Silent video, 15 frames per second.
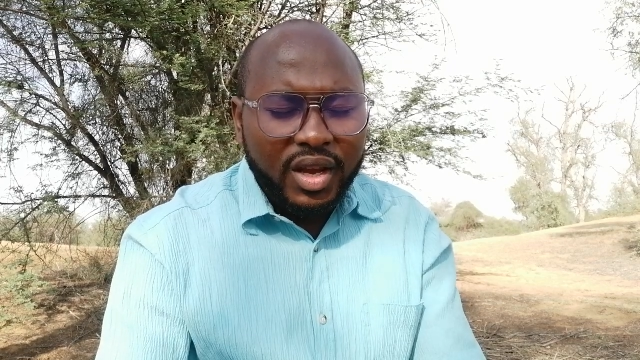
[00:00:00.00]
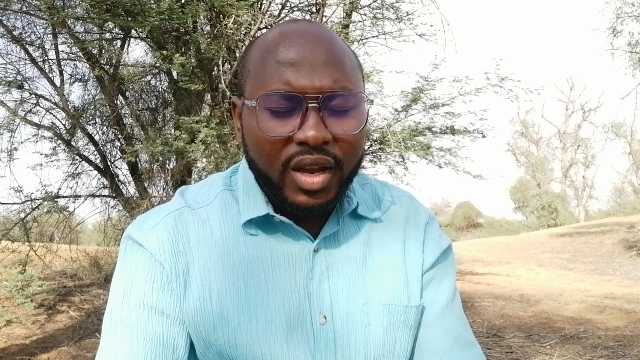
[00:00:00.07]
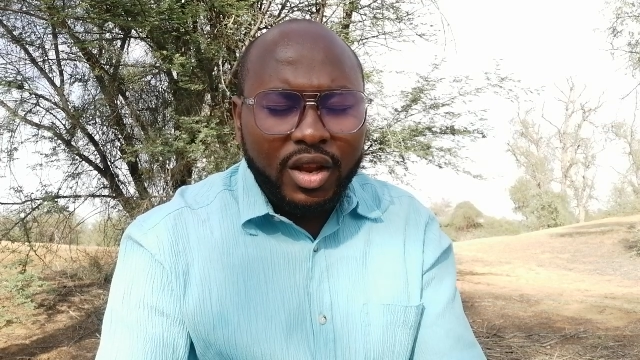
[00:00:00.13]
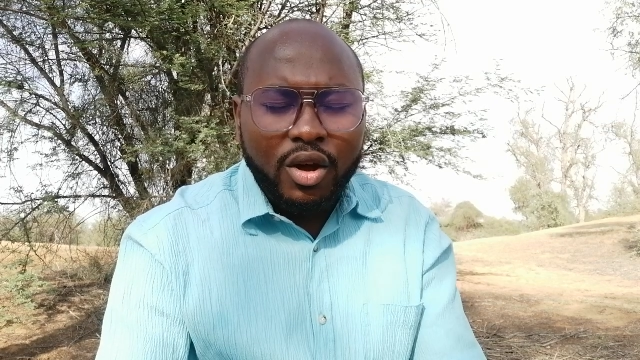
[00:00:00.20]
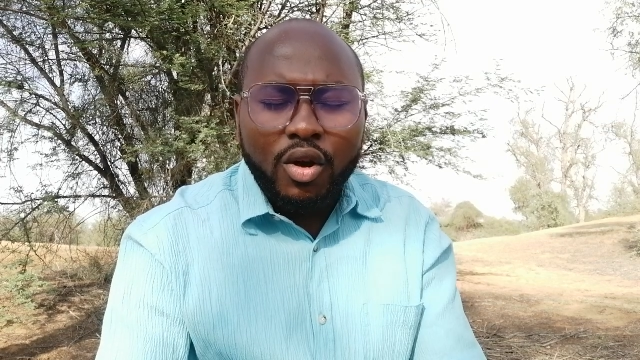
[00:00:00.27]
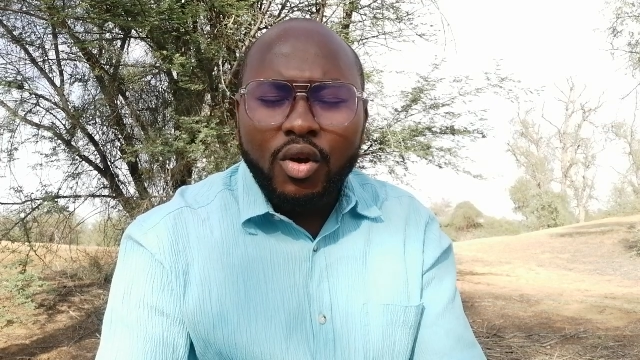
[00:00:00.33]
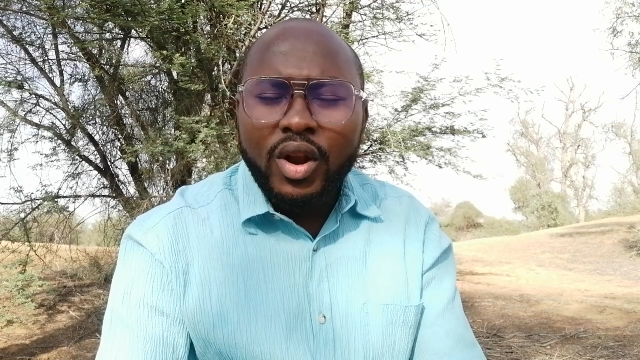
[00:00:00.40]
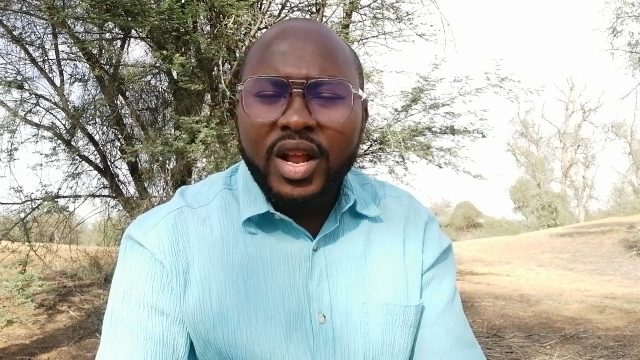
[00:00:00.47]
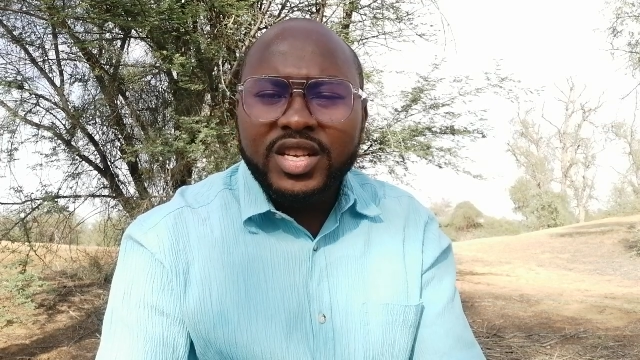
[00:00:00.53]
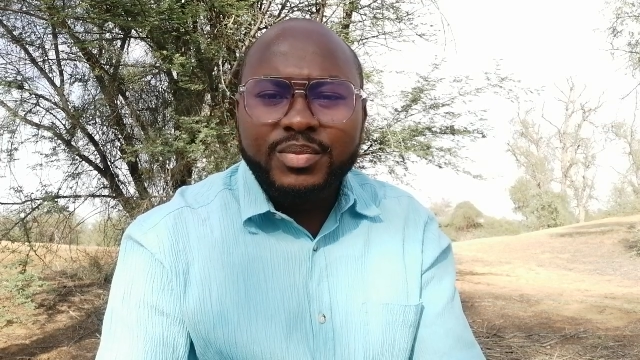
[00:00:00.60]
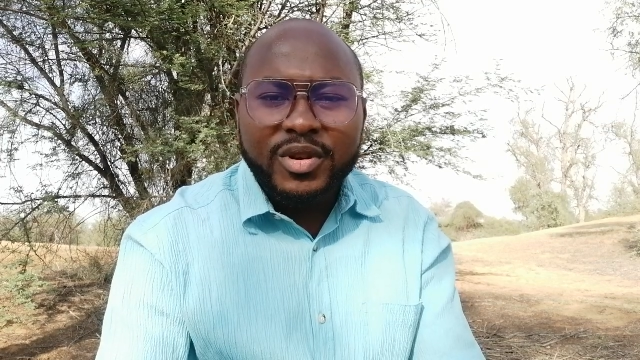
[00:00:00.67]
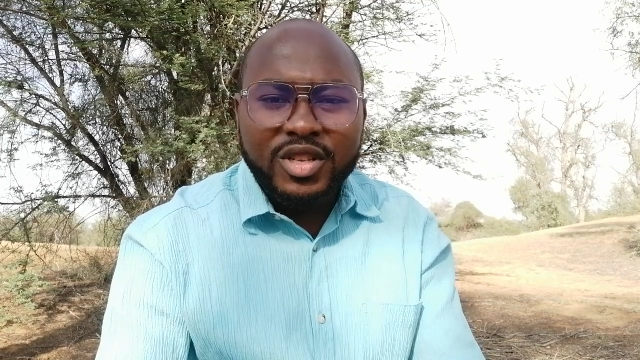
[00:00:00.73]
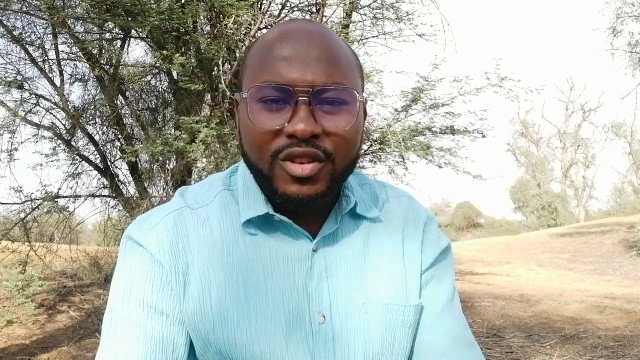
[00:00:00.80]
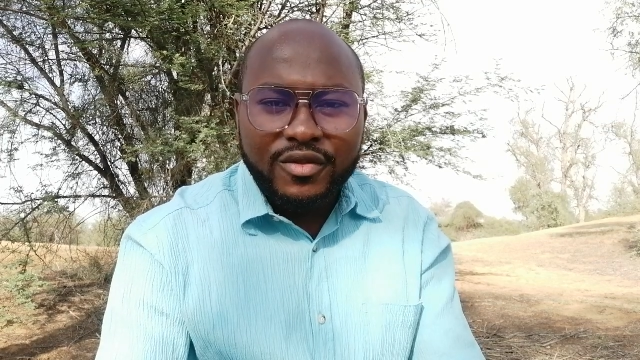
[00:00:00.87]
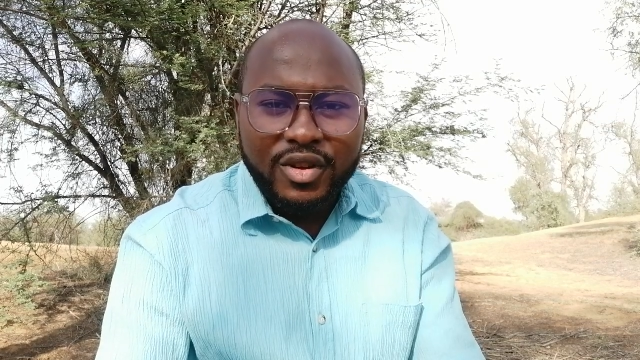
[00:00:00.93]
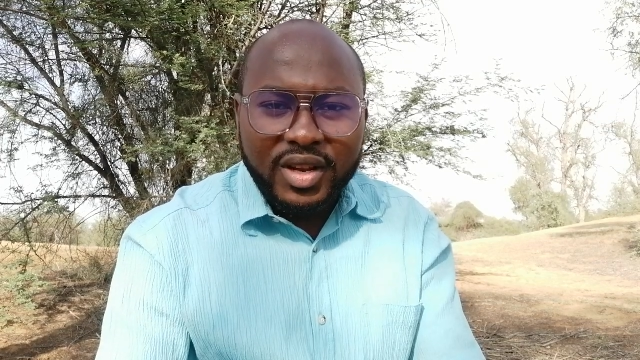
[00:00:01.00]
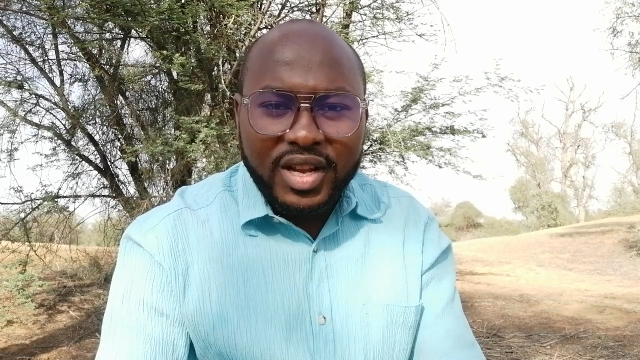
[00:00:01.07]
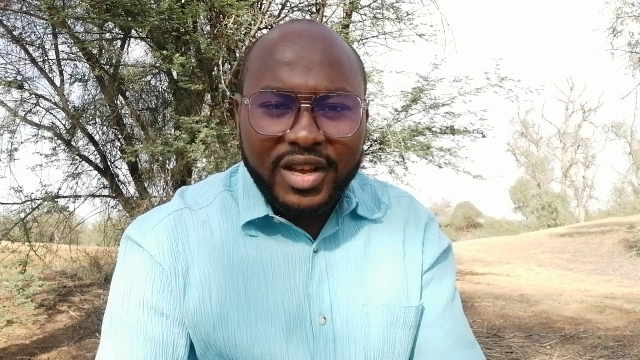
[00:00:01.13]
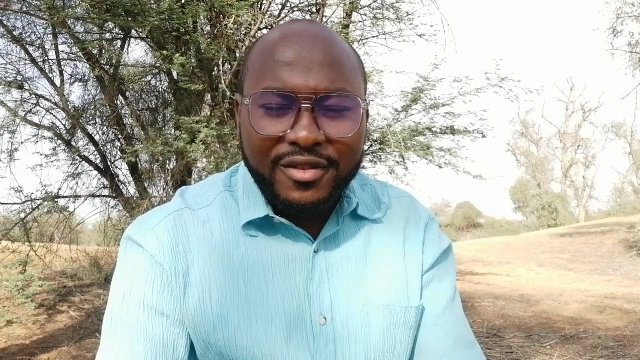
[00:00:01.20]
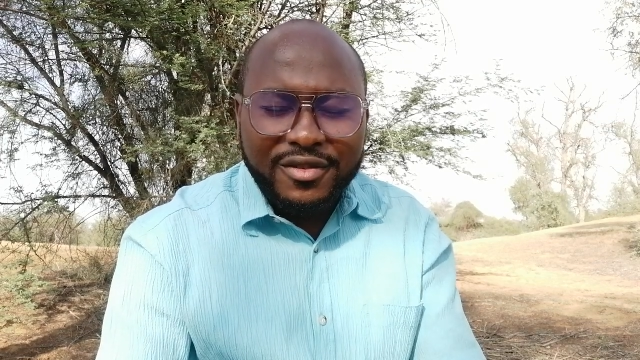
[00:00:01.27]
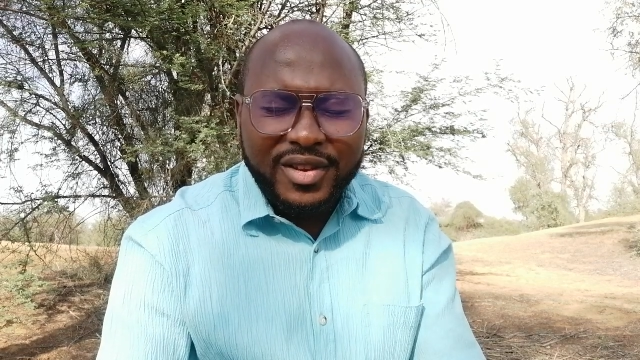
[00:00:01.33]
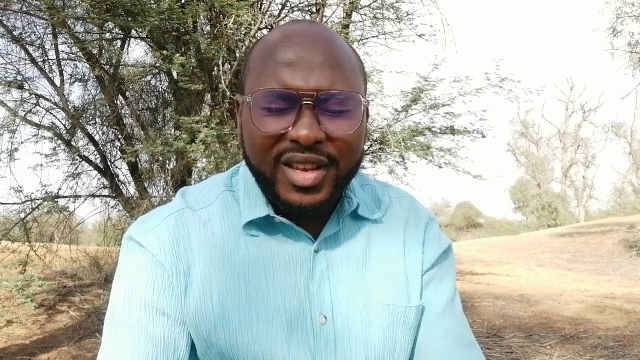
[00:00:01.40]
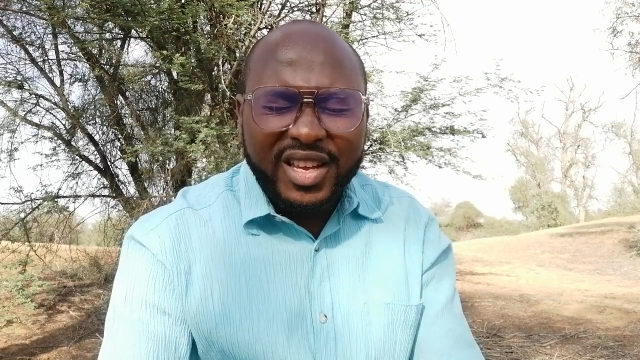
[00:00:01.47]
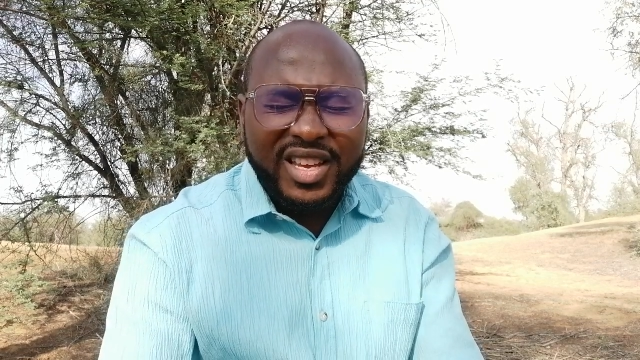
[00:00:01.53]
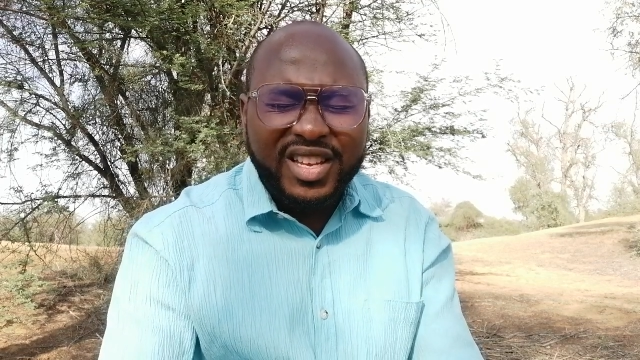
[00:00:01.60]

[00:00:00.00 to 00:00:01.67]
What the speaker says: in all aspects of your life